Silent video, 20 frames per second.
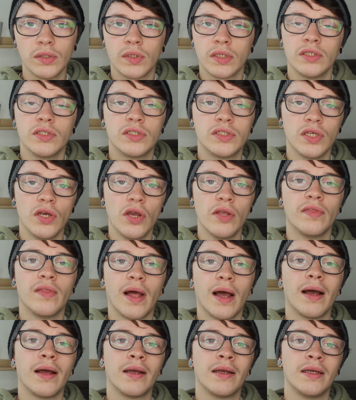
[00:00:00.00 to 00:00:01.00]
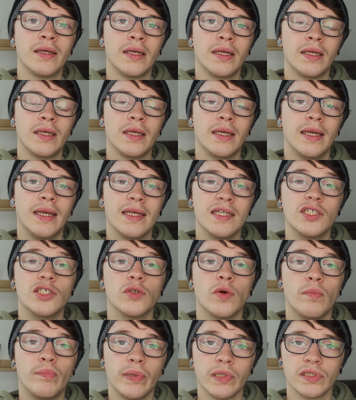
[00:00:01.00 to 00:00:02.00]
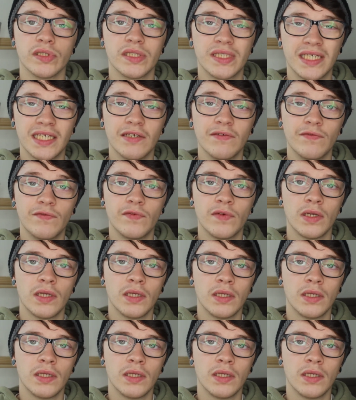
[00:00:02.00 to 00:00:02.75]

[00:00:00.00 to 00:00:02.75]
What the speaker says: can turn that into a positive